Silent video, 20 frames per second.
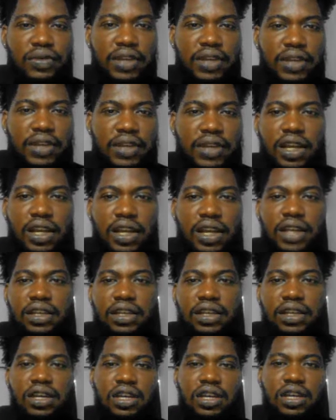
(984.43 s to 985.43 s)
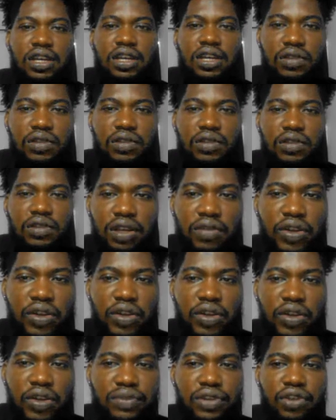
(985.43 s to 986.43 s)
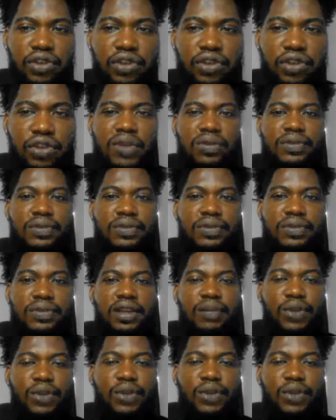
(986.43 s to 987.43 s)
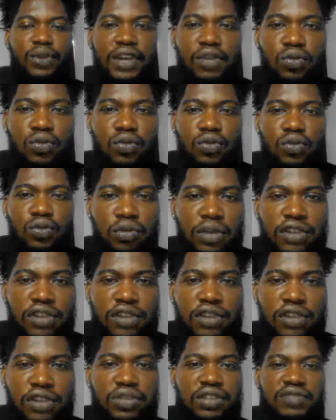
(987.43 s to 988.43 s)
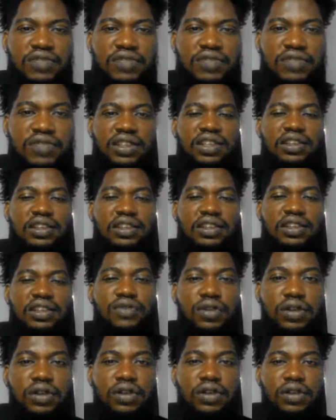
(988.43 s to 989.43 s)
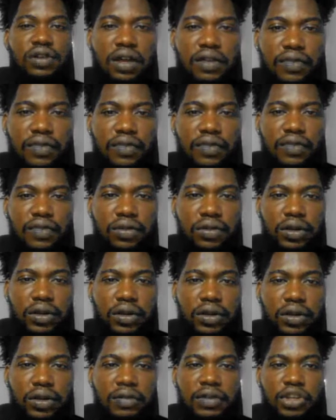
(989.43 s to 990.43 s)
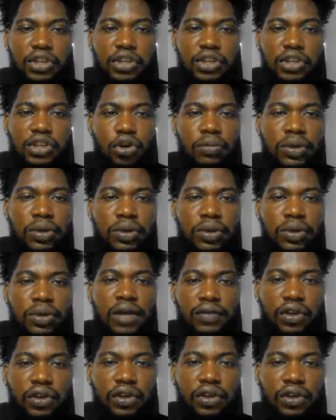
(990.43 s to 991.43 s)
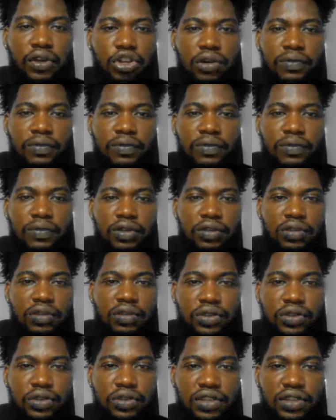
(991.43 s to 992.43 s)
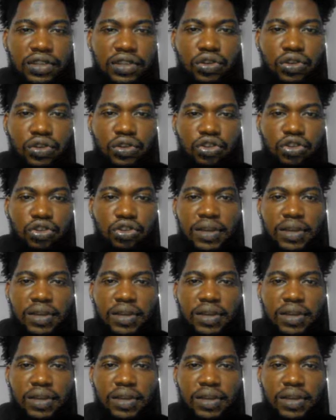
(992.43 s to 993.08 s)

Like when it comes to e-commerce website, there are plugins like WooCommerce, which is very needed for the shop, for your shop, for all the process on your shop and the rest.